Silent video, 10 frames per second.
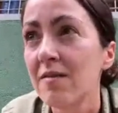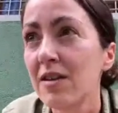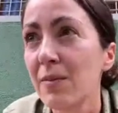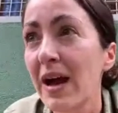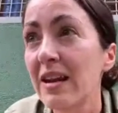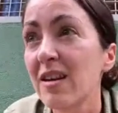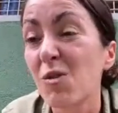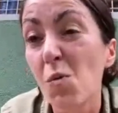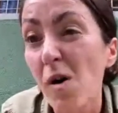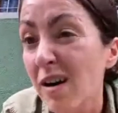depending
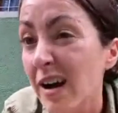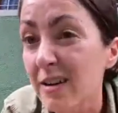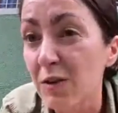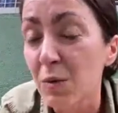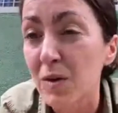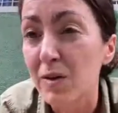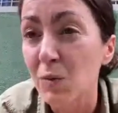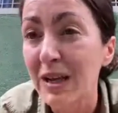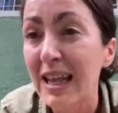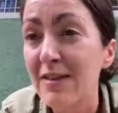on what kind of a world
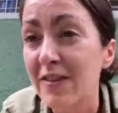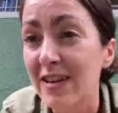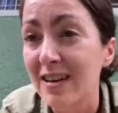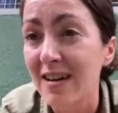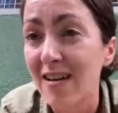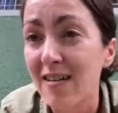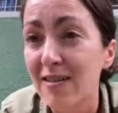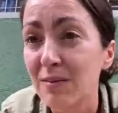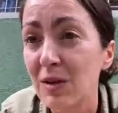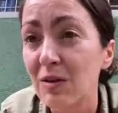we live in, our
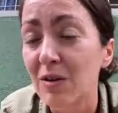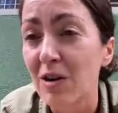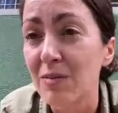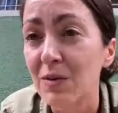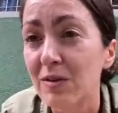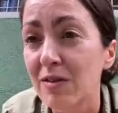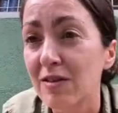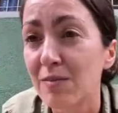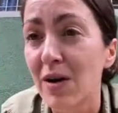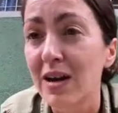
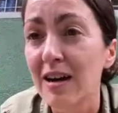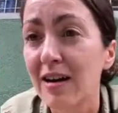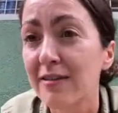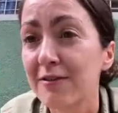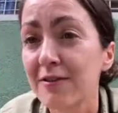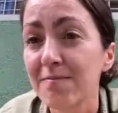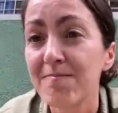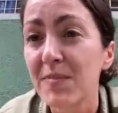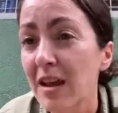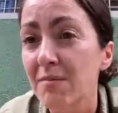immunocompetence might have
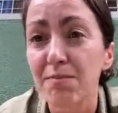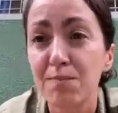uh,